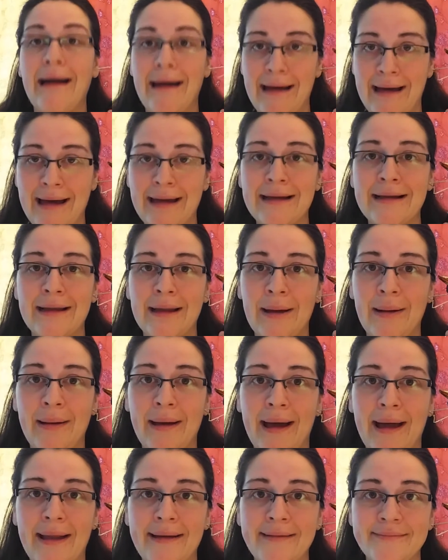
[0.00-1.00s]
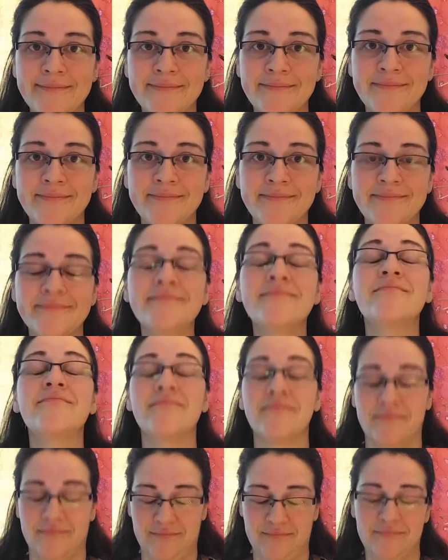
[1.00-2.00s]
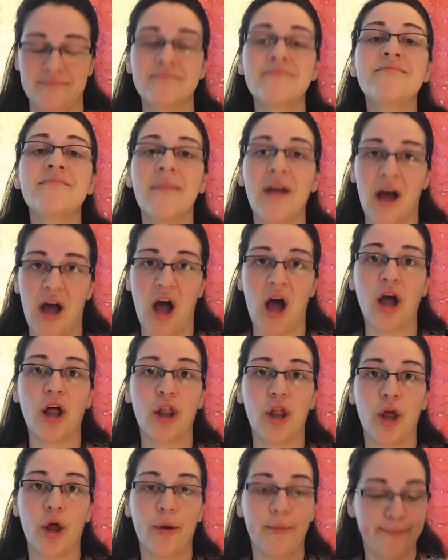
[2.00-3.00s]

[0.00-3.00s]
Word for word: hot glue gun. Hot glue.